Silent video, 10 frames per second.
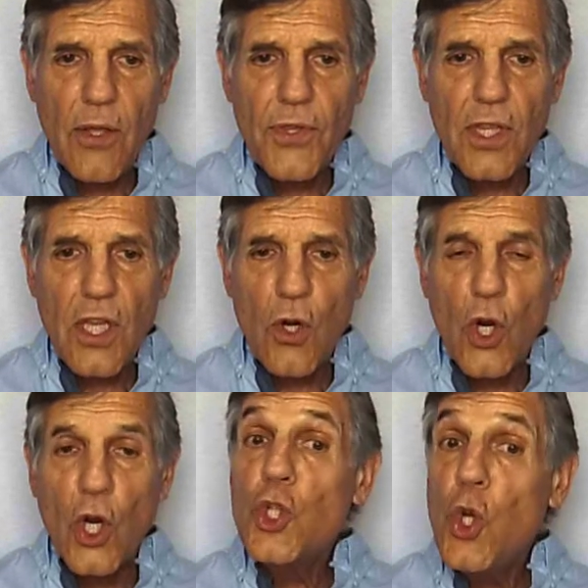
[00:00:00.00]
that there
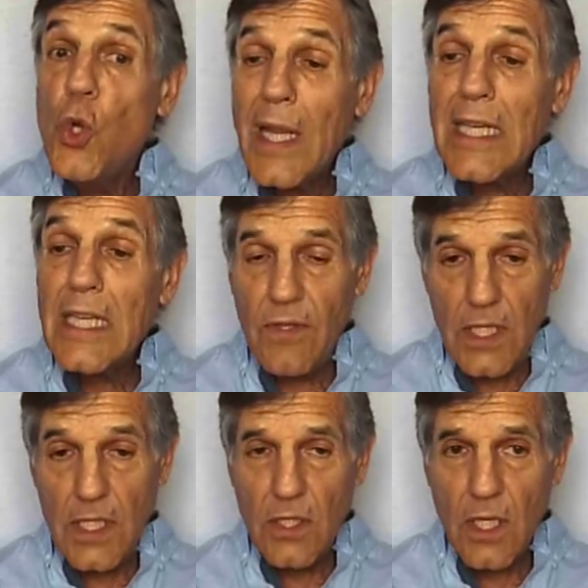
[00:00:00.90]
are 2
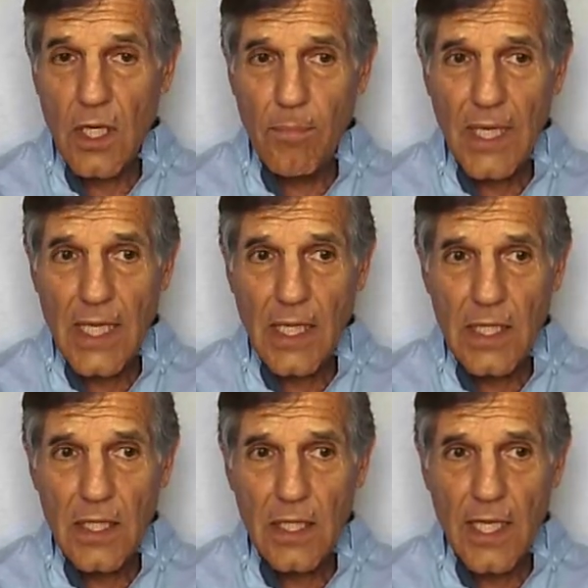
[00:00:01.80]
activities accompanying
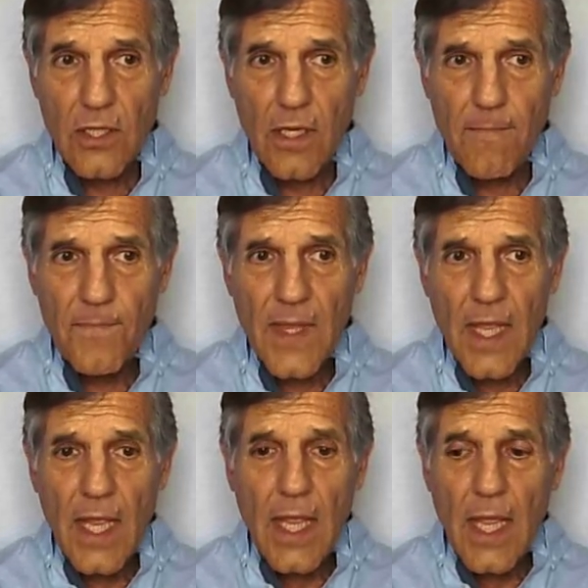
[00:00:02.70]
this lesson.
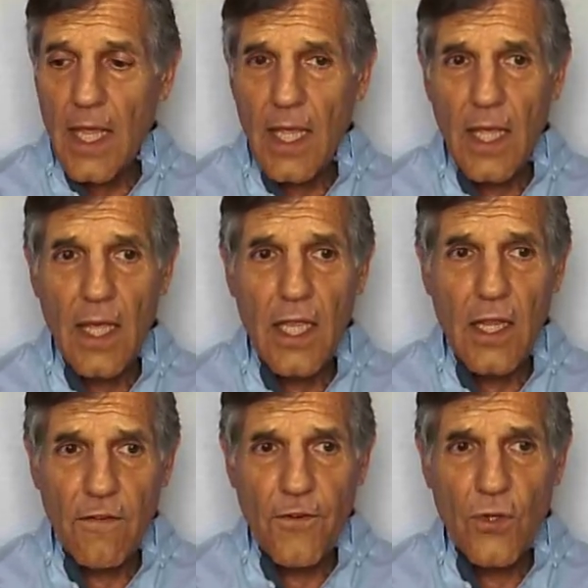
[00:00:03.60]
In
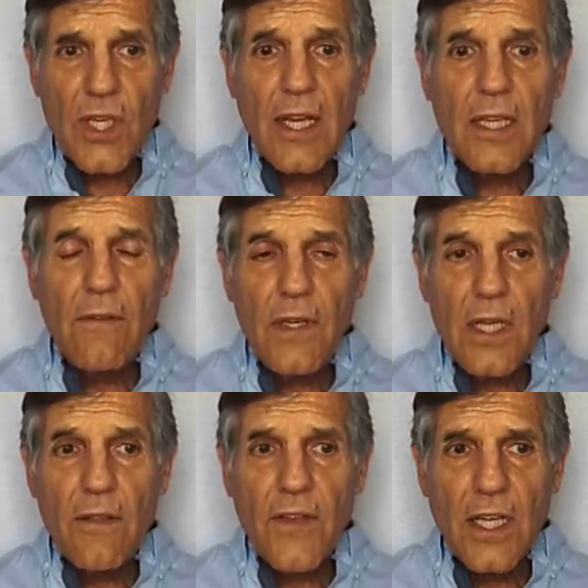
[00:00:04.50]
the first activity,
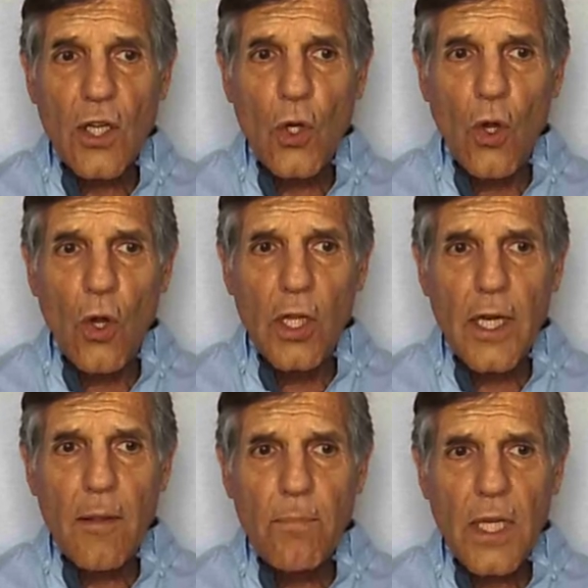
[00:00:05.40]
if I can call it
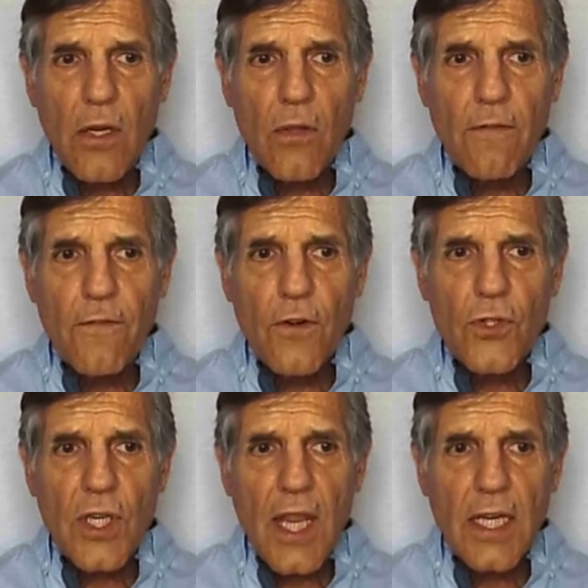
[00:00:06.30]
up here, the
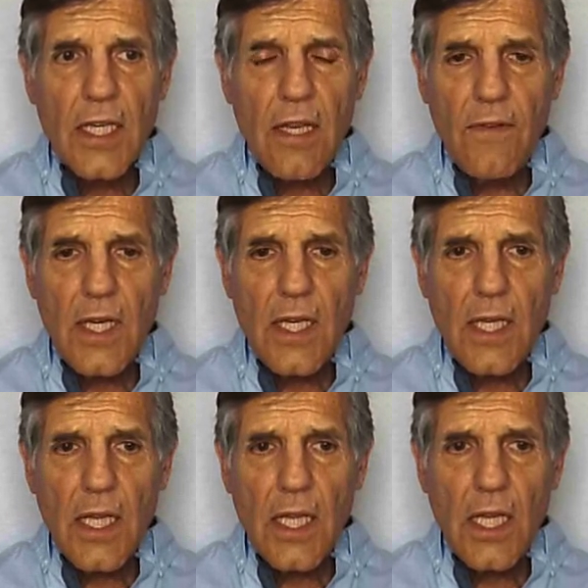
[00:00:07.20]
first activity
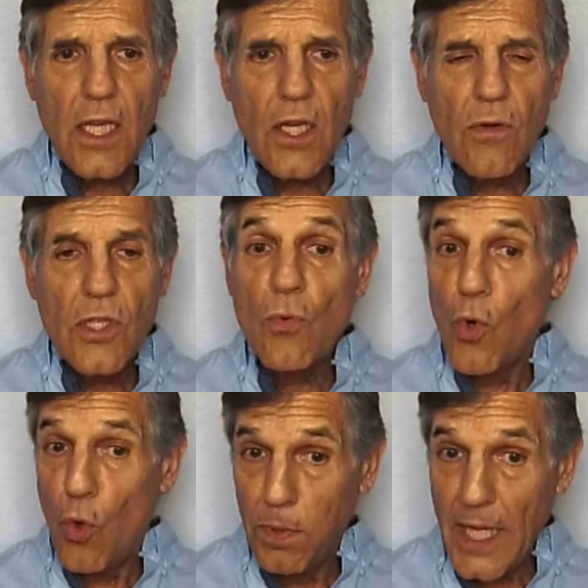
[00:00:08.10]
here is a
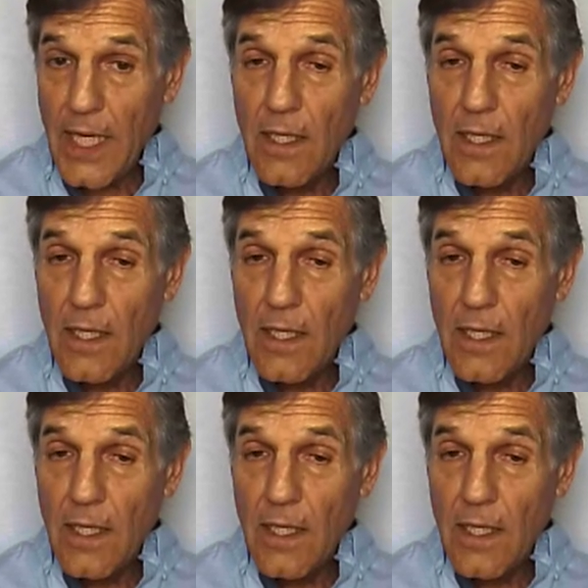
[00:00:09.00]
role play.